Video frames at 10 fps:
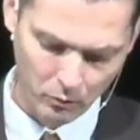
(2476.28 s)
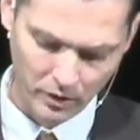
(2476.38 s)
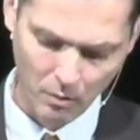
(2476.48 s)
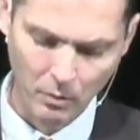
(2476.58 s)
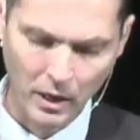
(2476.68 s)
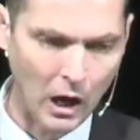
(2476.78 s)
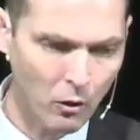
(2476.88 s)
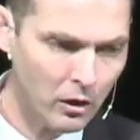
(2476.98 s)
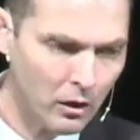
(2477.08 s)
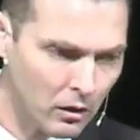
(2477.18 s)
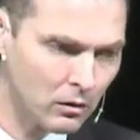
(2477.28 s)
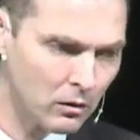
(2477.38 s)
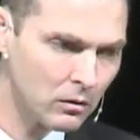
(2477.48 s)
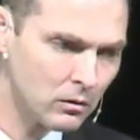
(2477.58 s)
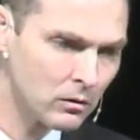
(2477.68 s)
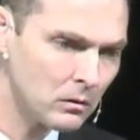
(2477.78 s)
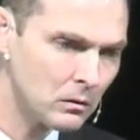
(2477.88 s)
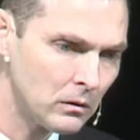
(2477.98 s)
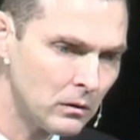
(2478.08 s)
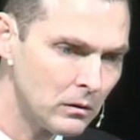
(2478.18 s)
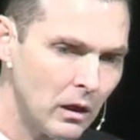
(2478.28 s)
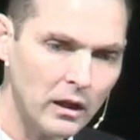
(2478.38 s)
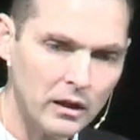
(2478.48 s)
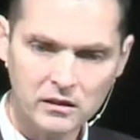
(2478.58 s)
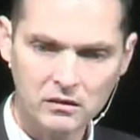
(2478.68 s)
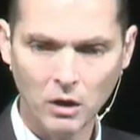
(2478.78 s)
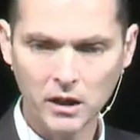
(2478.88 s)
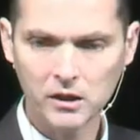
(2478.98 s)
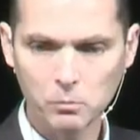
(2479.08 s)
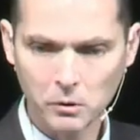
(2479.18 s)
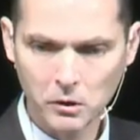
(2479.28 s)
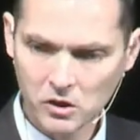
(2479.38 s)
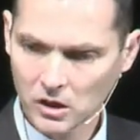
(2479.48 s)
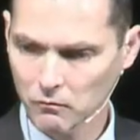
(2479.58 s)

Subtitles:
without power, at least in my experiences, I've